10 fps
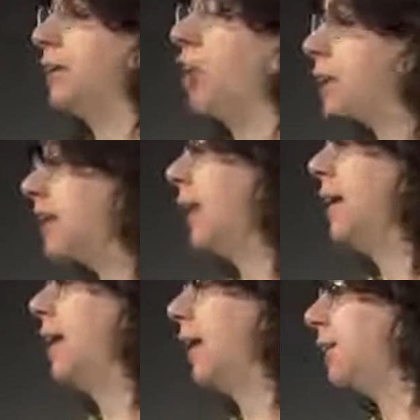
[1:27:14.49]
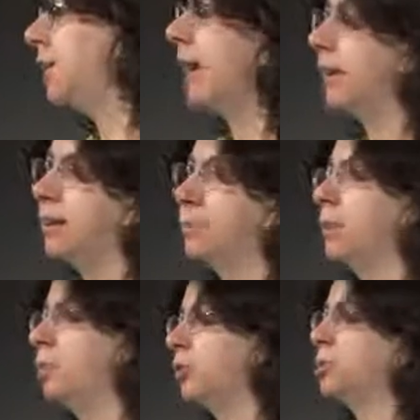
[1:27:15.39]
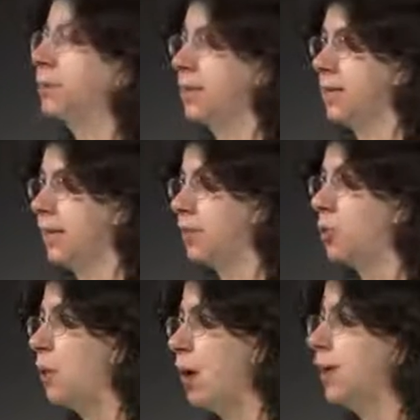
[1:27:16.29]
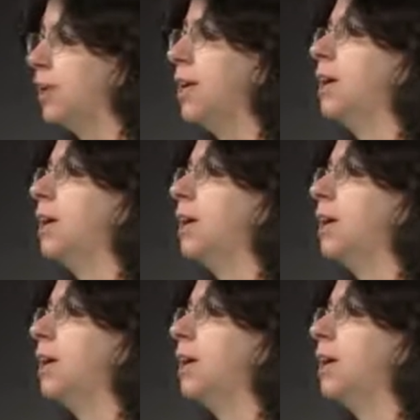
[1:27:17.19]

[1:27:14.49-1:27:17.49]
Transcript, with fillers: and oscillating and cutting them up into pieces and so on.